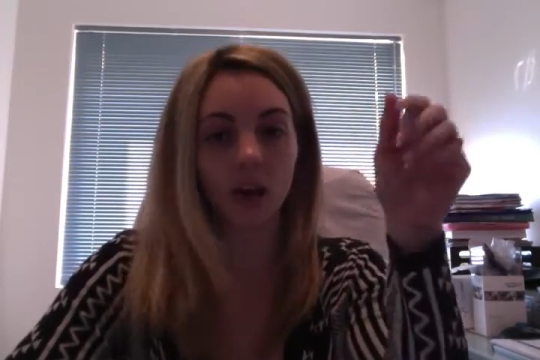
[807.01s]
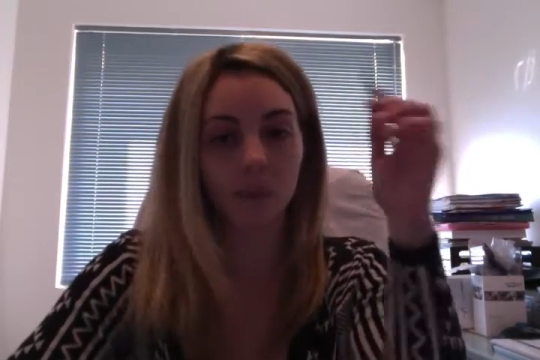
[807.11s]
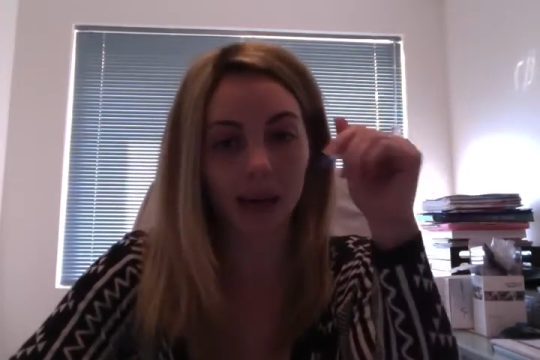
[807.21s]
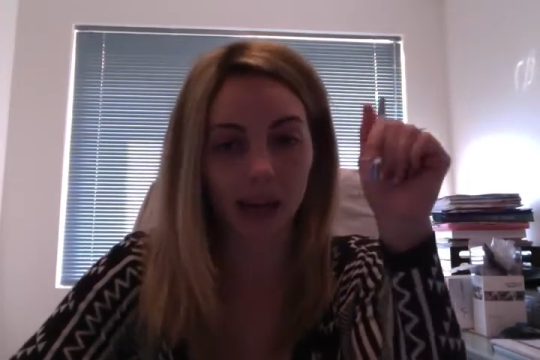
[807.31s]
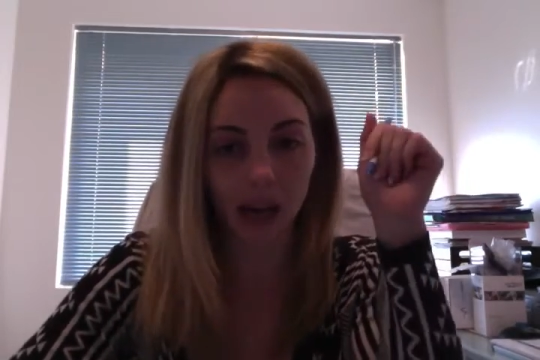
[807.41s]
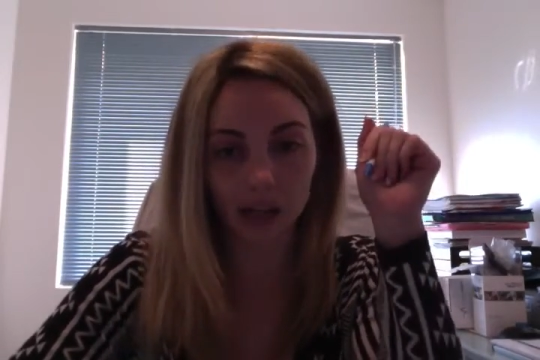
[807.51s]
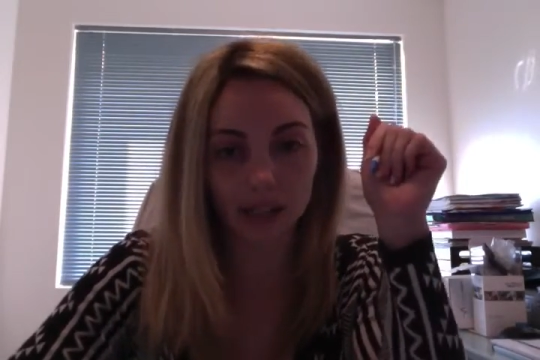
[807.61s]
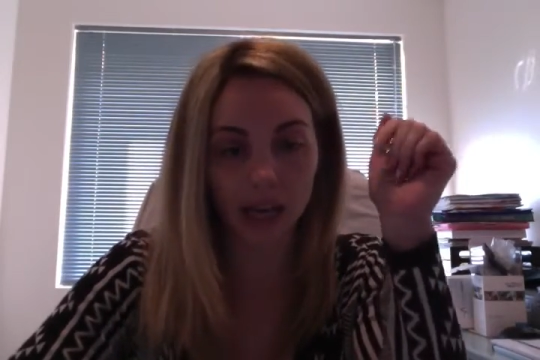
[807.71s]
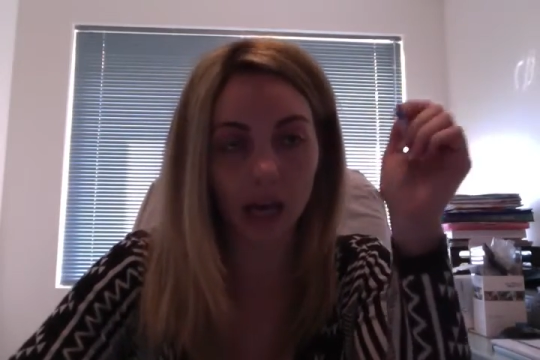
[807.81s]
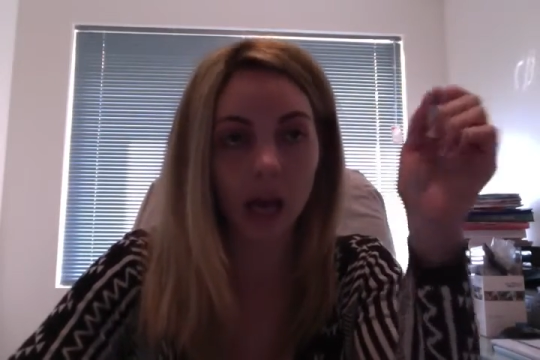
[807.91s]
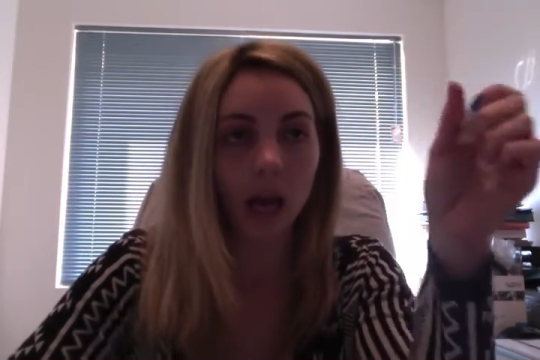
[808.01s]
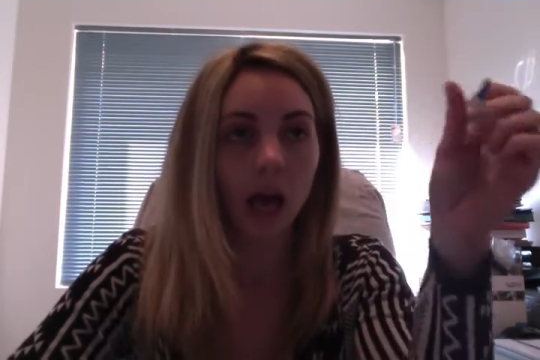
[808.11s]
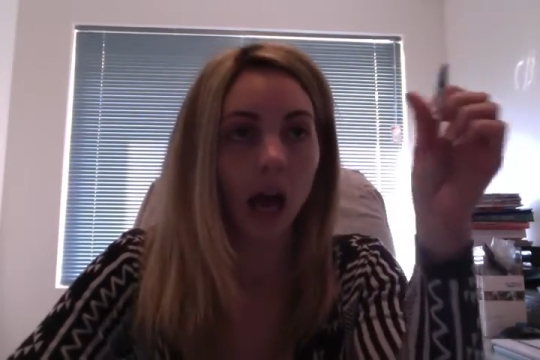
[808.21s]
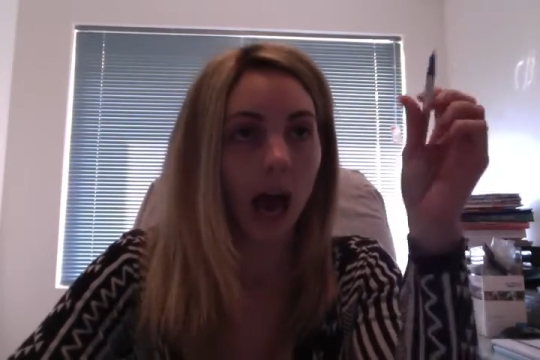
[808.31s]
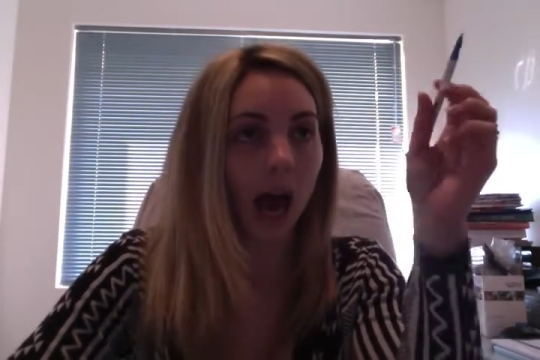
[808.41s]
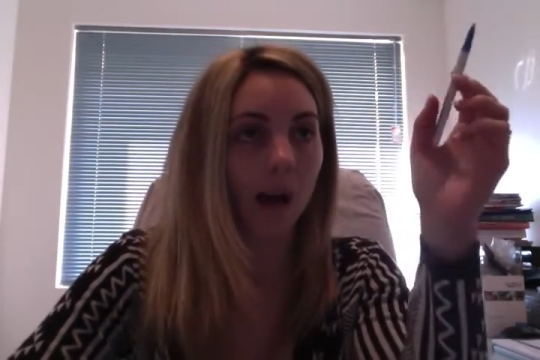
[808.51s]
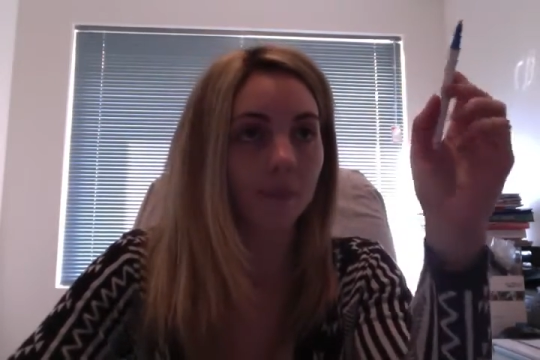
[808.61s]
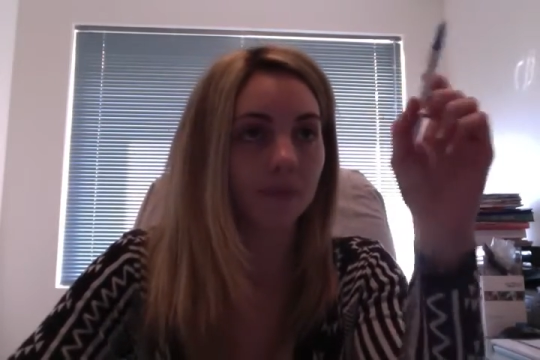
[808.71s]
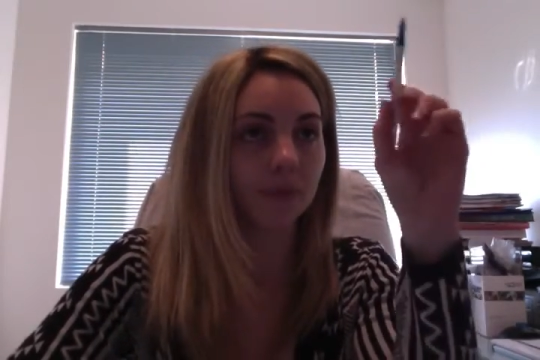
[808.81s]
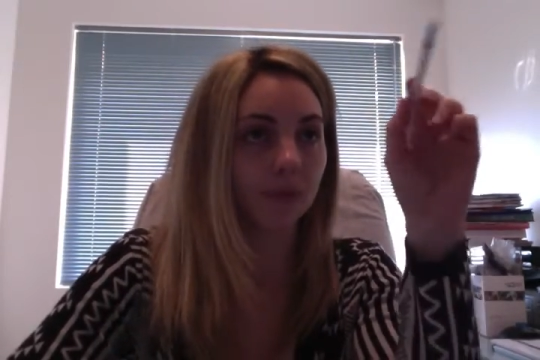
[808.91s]
on my calendar,
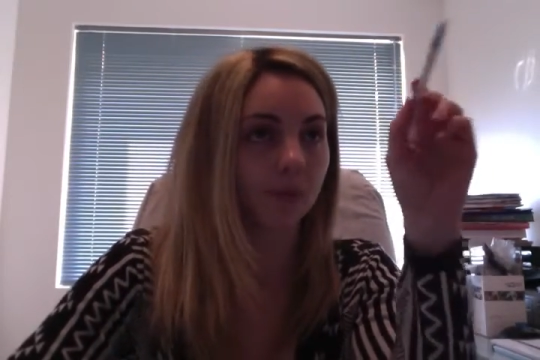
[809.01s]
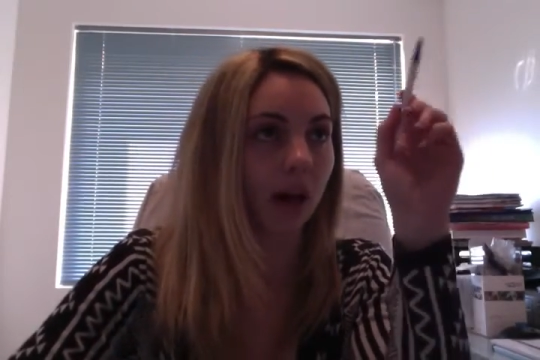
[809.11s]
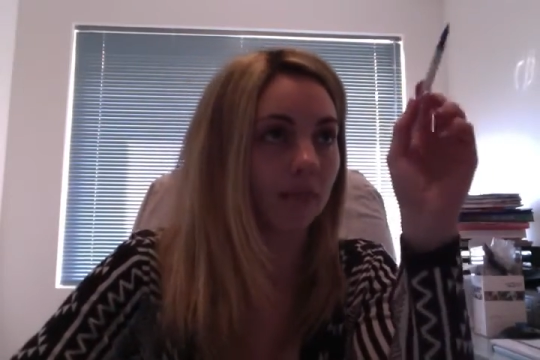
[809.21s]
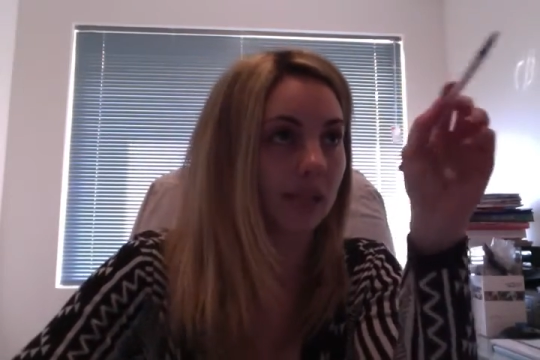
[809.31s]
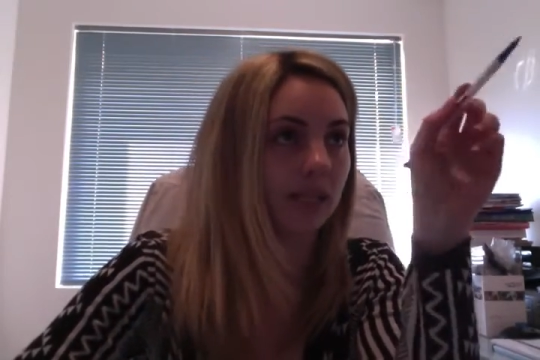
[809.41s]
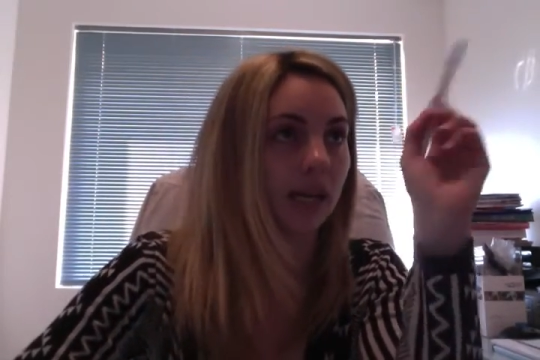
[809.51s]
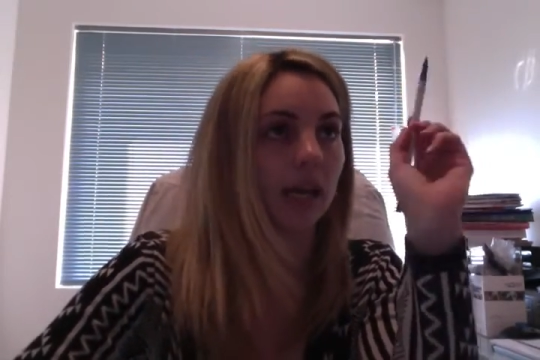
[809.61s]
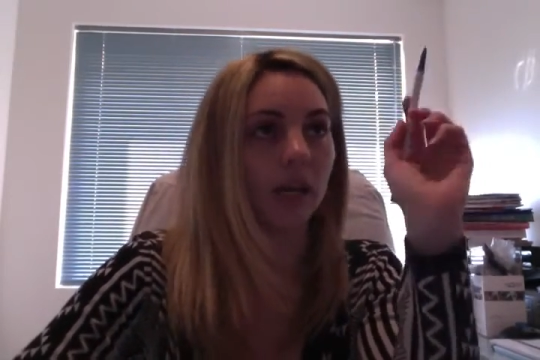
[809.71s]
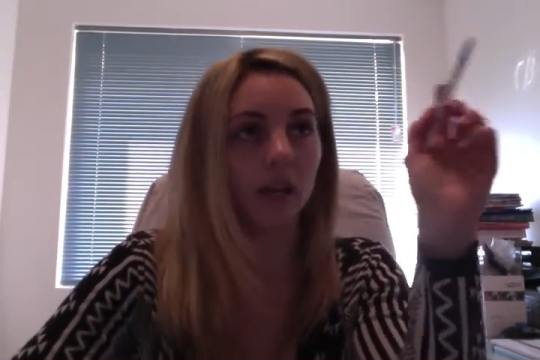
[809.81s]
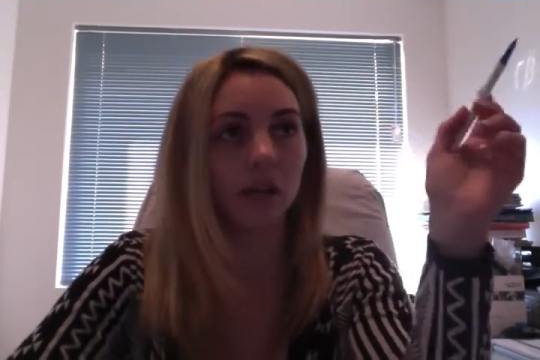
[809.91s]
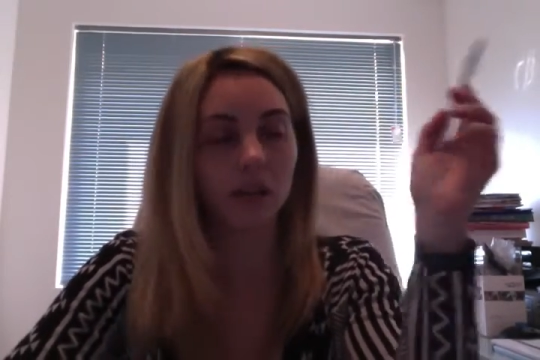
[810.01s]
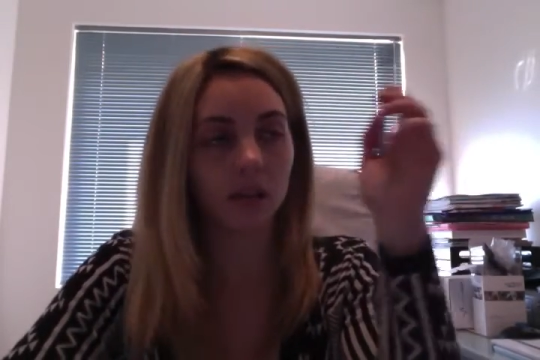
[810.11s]
vitamin D,